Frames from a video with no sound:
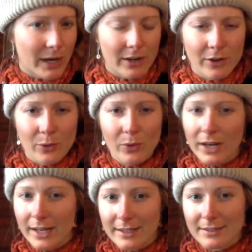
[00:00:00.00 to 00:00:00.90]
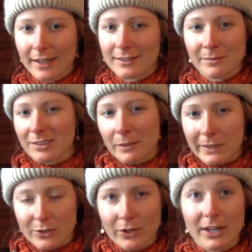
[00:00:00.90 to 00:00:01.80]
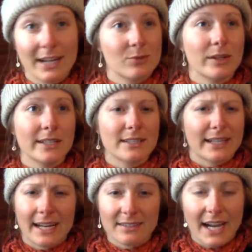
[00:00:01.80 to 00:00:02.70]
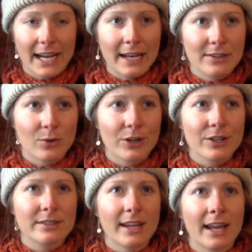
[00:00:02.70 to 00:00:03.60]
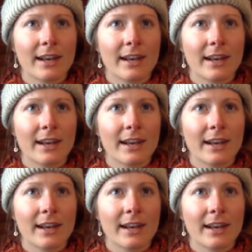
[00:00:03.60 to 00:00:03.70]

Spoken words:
I don't know what it is, like some sleep disorder as well as like anxiety disorders.